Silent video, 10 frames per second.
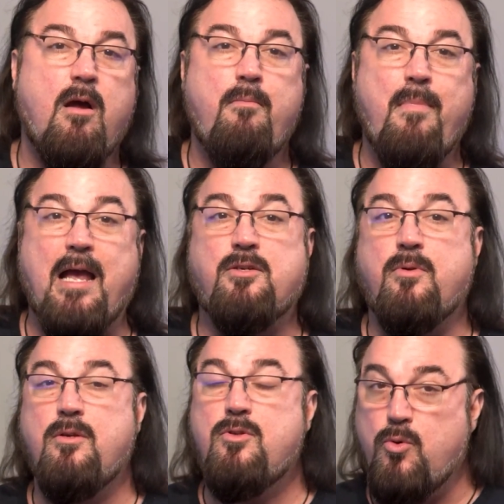on
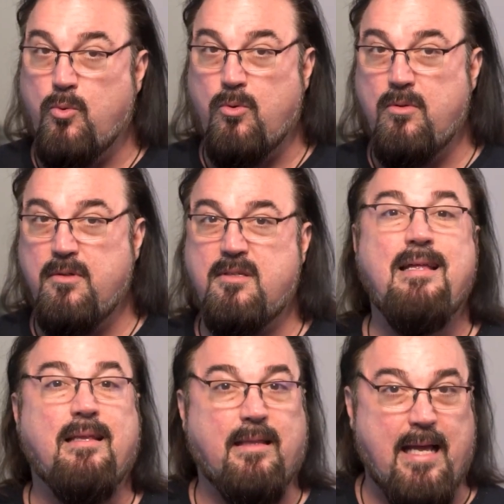mastering tools
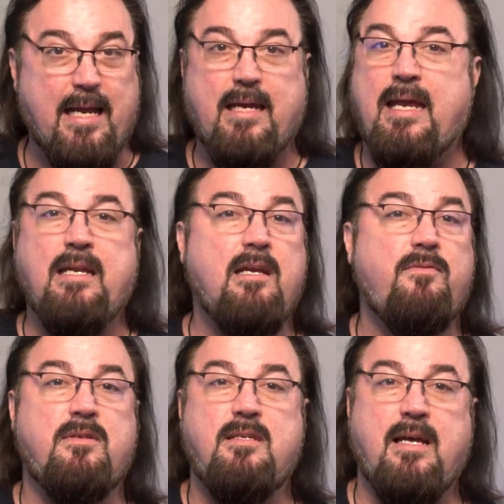like any of
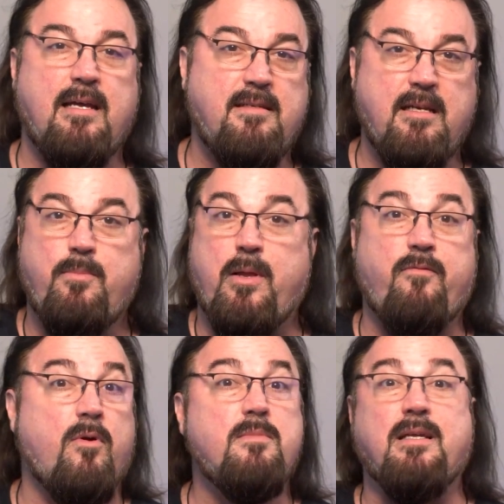the CI/CD
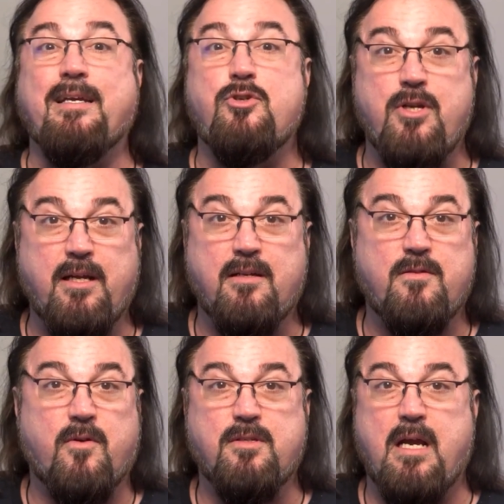platforms like Jenkins,
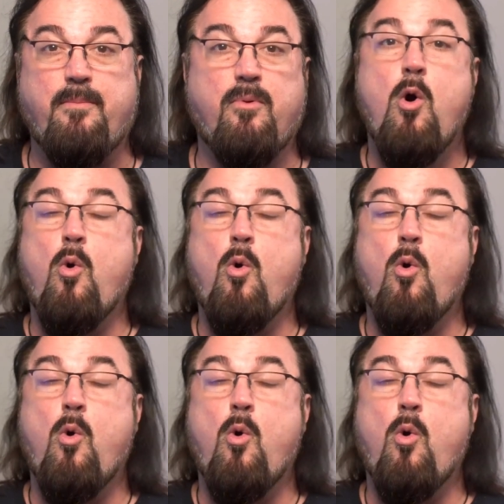for example,